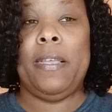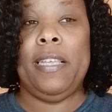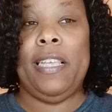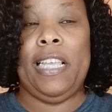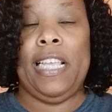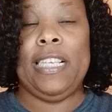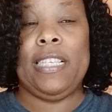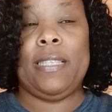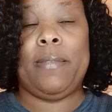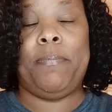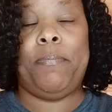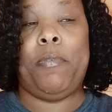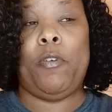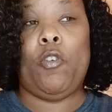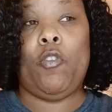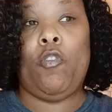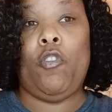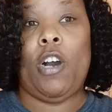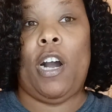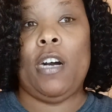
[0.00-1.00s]
It's
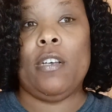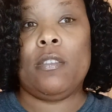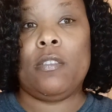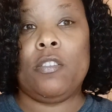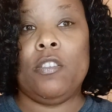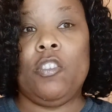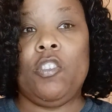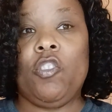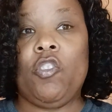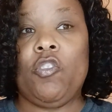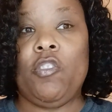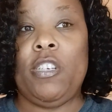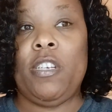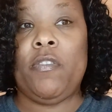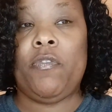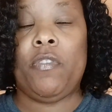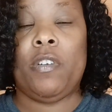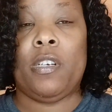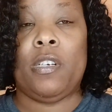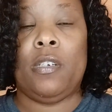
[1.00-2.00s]
across the
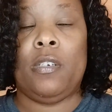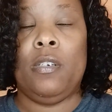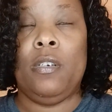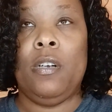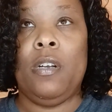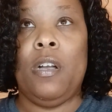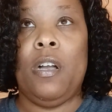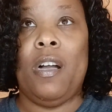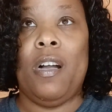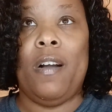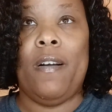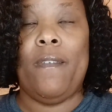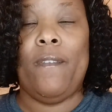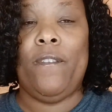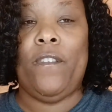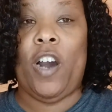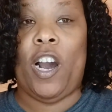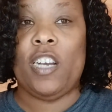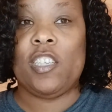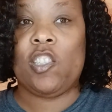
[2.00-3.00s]
street from the
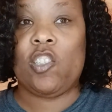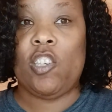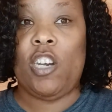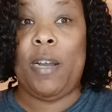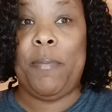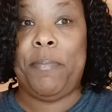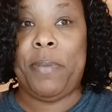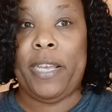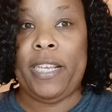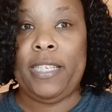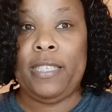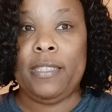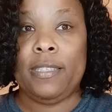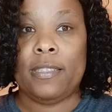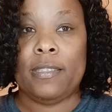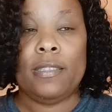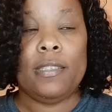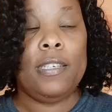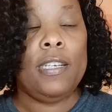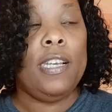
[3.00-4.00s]
VyStar
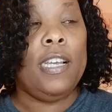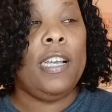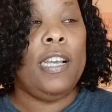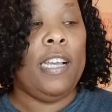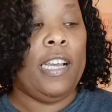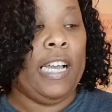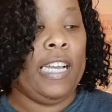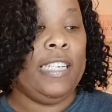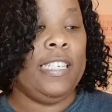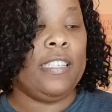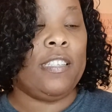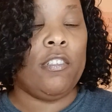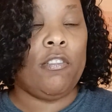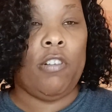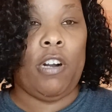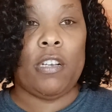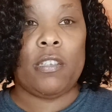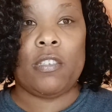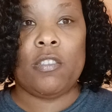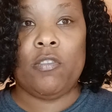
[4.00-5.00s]
Bank. And it's
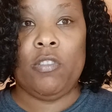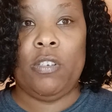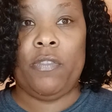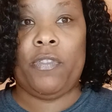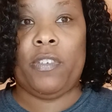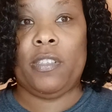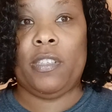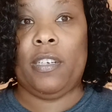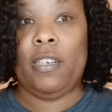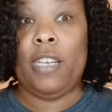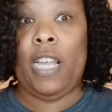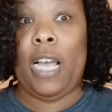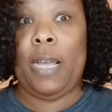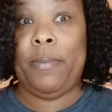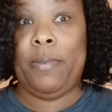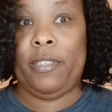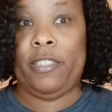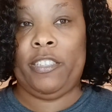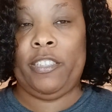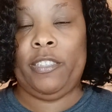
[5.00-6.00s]
across the street from the
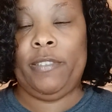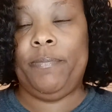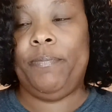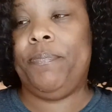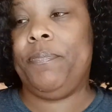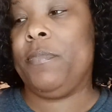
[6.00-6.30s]
library.